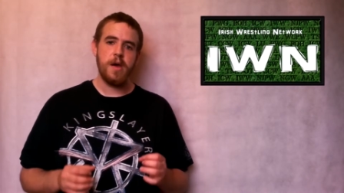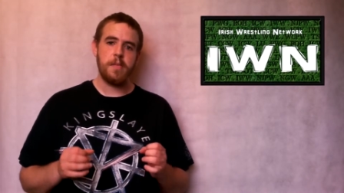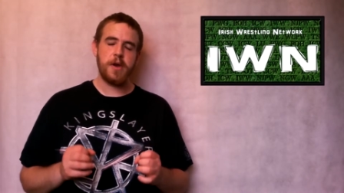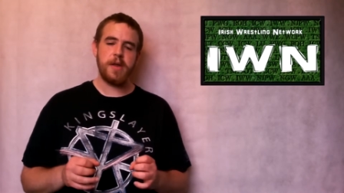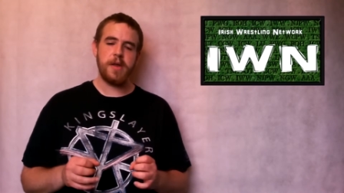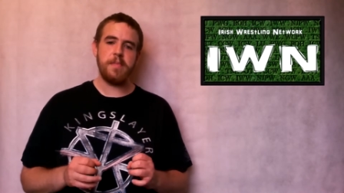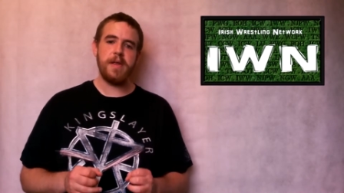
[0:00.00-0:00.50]

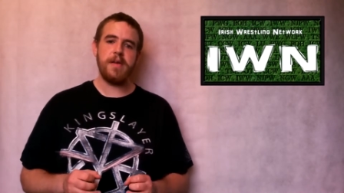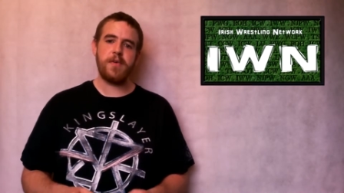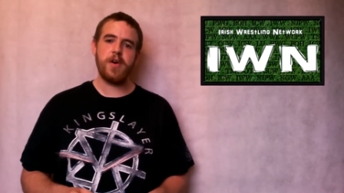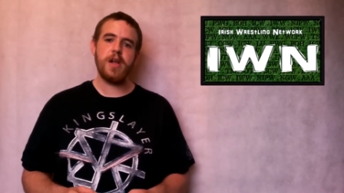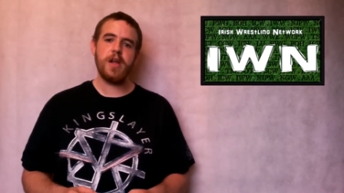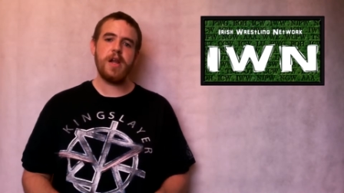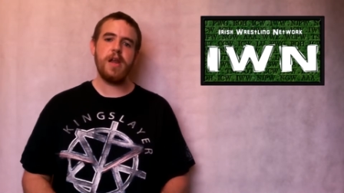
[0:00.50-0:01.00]
But he made it
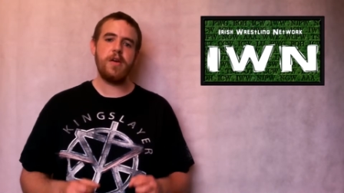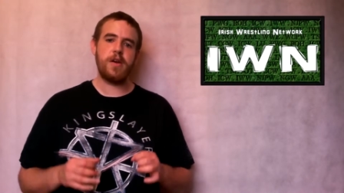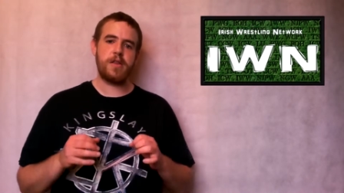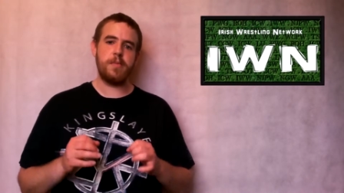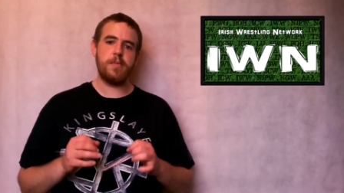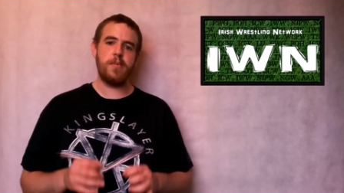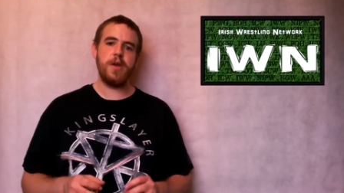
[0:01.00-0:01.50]
very clear that
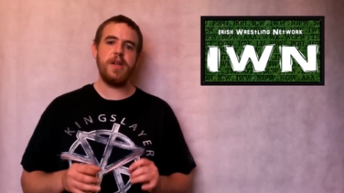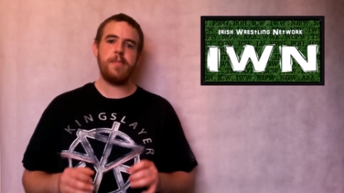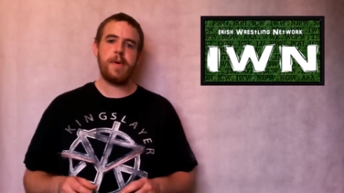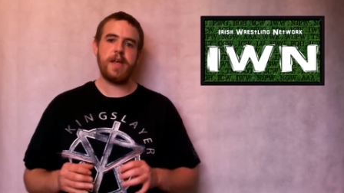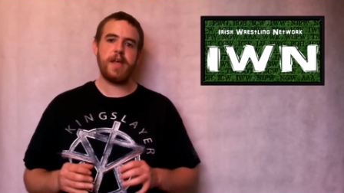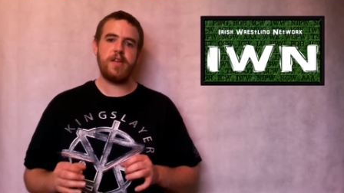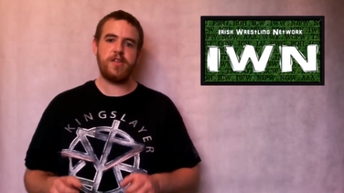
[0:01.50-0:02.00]
the Money in the
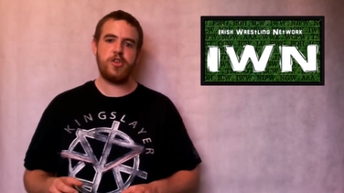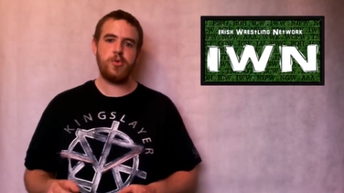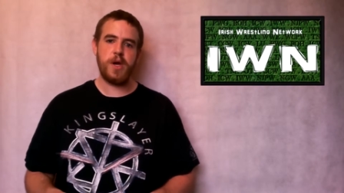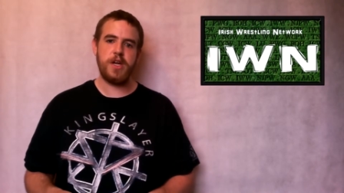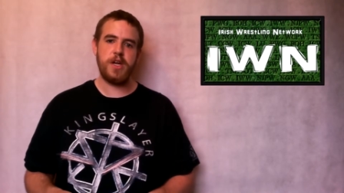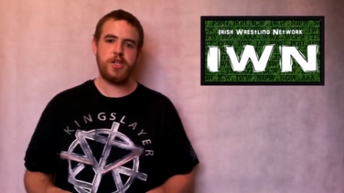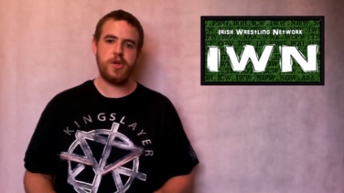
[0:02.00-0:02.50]
Bank
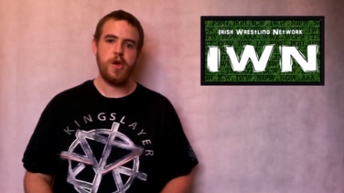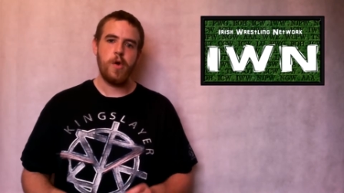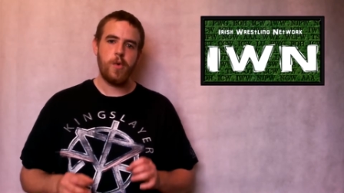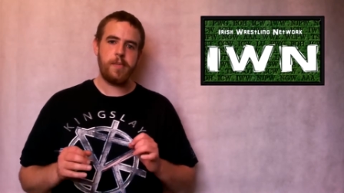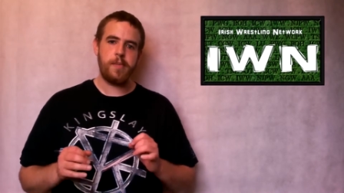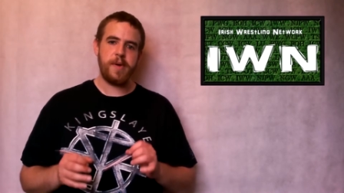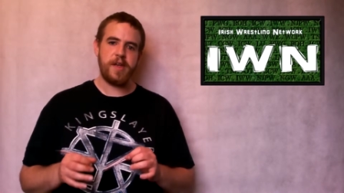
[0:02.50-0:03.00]
situation
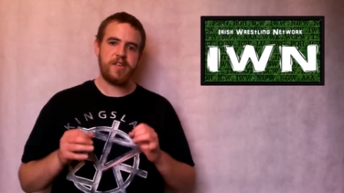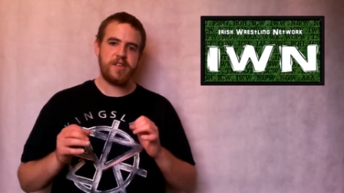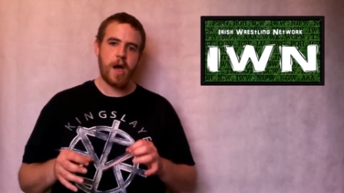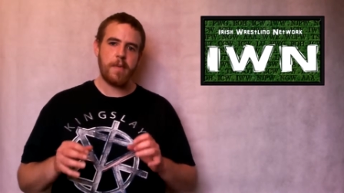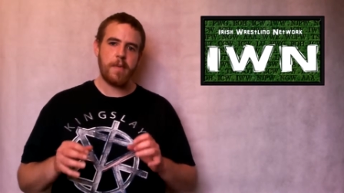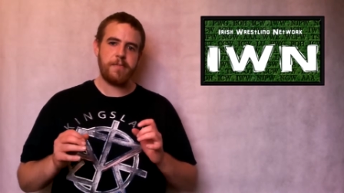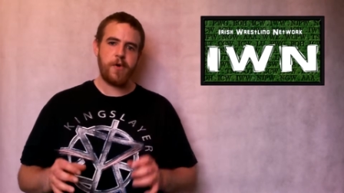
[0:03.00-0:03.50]
would be his
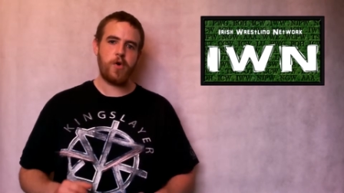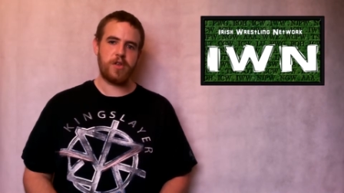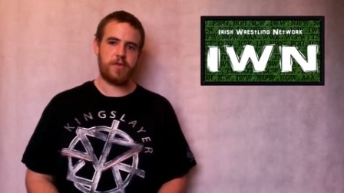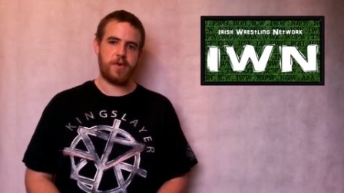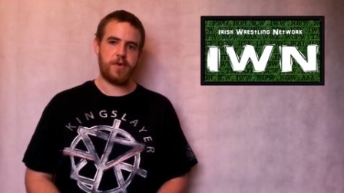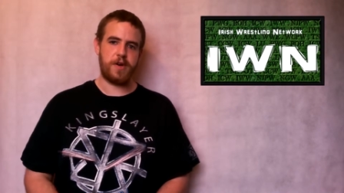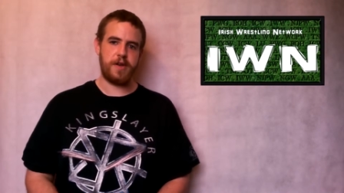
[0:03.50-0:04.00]
top focus
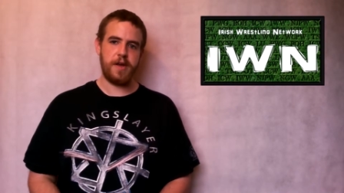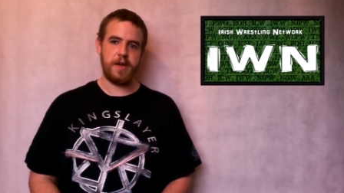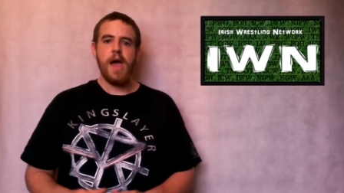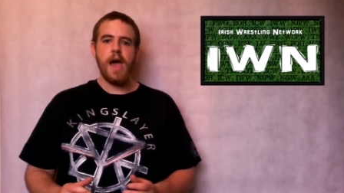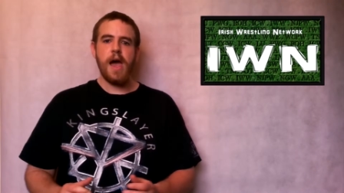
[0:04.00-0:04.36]
for the night.